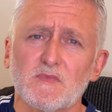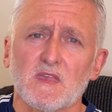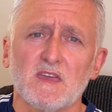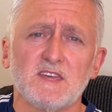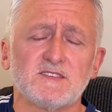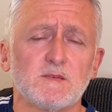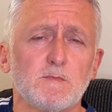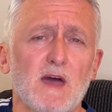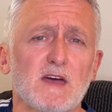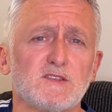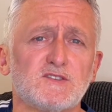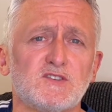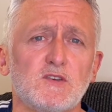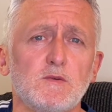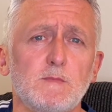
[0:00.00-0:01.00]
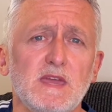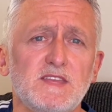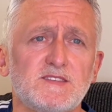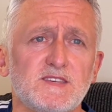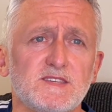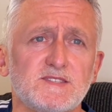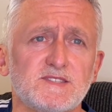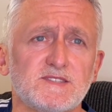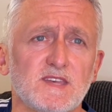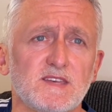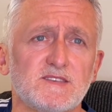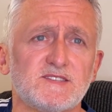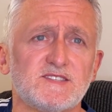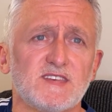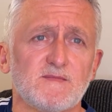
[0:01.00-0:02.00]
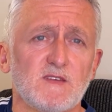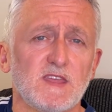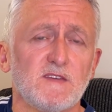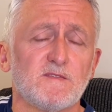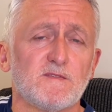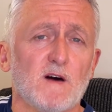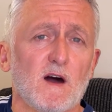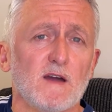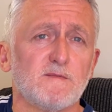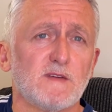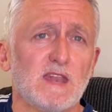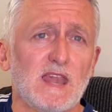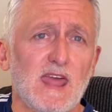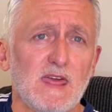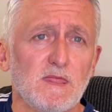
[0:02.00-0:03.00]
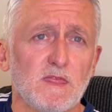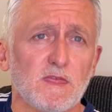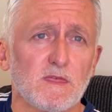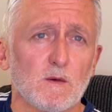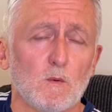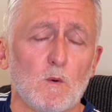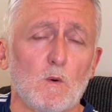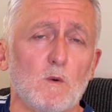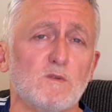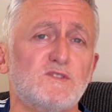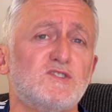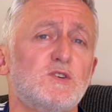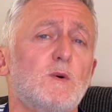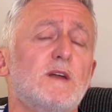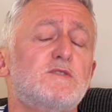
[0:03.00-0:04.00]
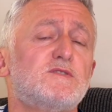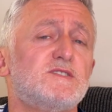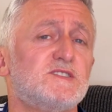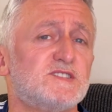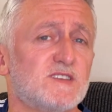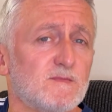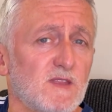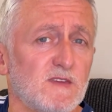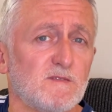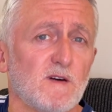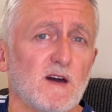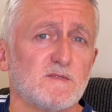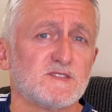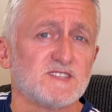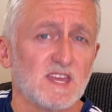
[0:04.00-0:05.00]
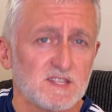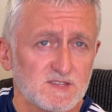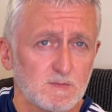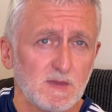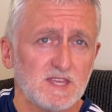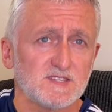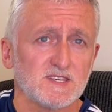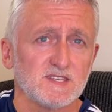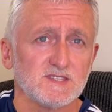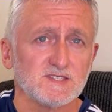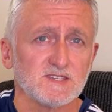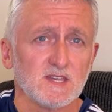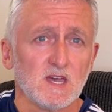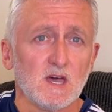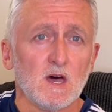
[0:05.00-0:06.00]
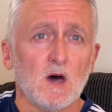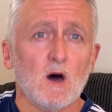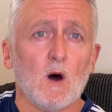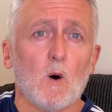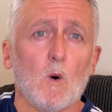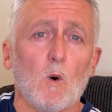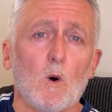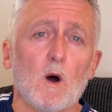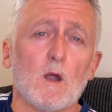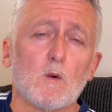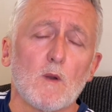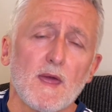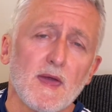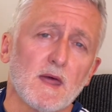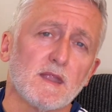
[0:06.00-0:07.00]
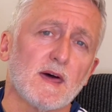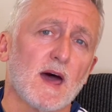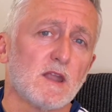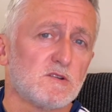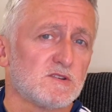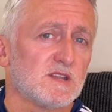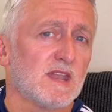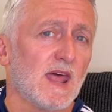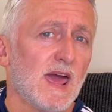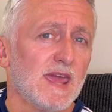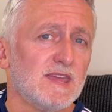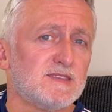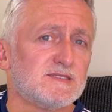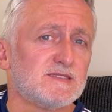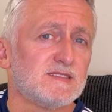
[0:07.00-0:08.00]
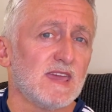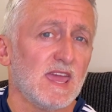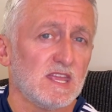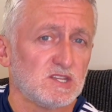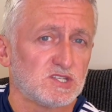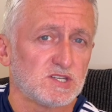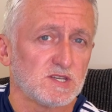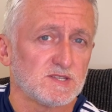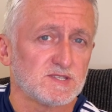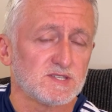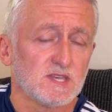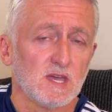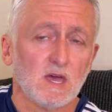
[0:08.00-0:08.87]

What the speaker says: is about 2 meters 75 in length, or 275 centimeters, or around 108 inches.